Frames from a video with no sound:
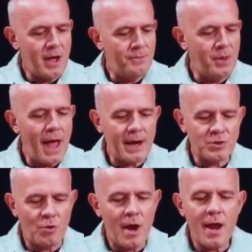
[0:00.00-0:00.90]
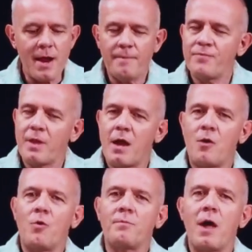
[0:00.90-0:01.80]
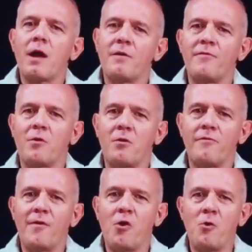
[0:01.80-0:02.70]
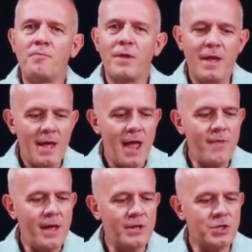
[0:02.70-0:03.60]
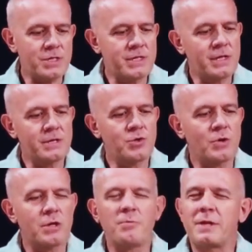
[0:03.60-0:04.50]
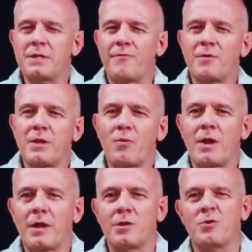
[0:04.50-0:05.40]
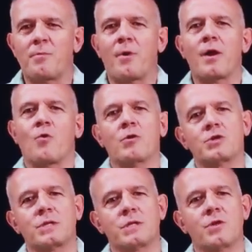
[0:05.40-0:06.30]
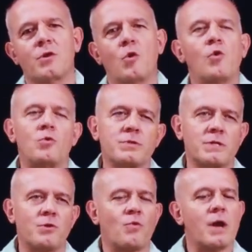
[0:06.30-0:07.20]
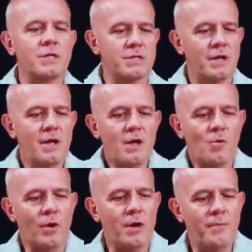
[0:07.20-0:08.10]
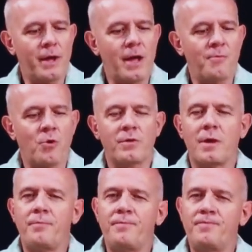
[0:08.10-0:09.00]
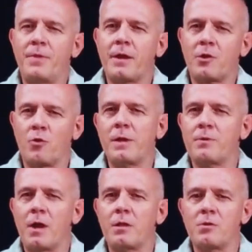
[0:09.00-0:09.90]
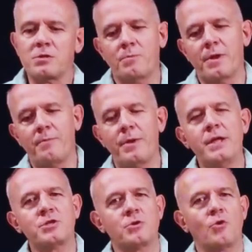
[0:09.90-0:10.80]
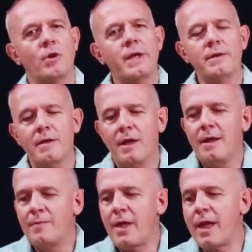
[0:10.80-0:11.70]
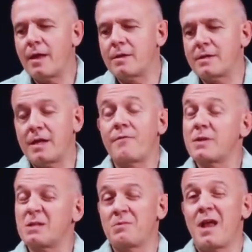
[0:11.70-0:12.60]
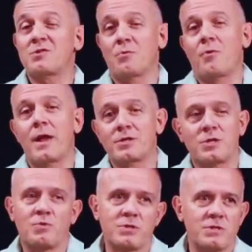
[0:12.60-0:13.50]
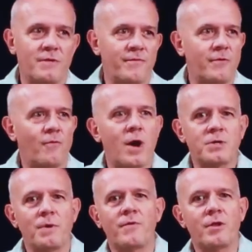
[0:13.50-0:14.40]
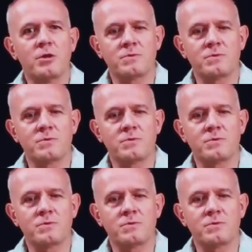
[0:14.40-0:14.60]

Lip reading: Black tray, 1 block of floral foam, and then just to do it a little bit differently, we're not going to do the bright oranges and the golds and the rust. We're going to pick up more of the cream colors, a little bit of peach and green, and definitely some natural branches, which if you've watched my videos